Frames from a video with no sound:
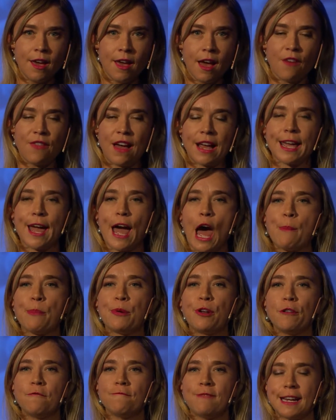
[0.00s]
of that
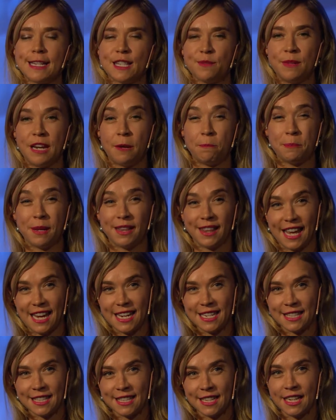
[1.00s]
capital investment in
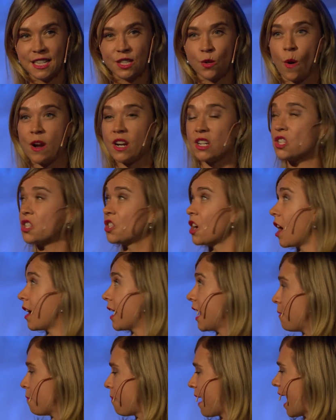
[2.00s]
place is going to
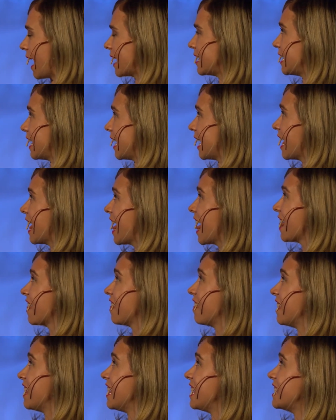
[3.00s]
start impacting
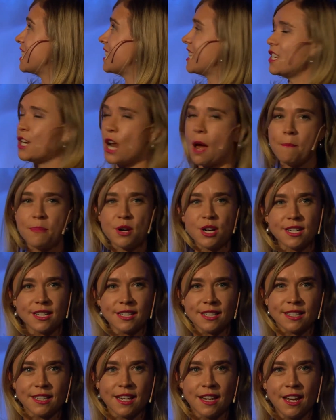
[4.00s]
these
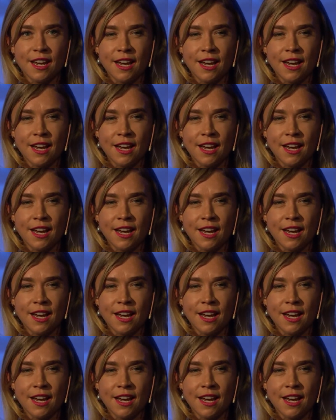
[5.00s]
numbers,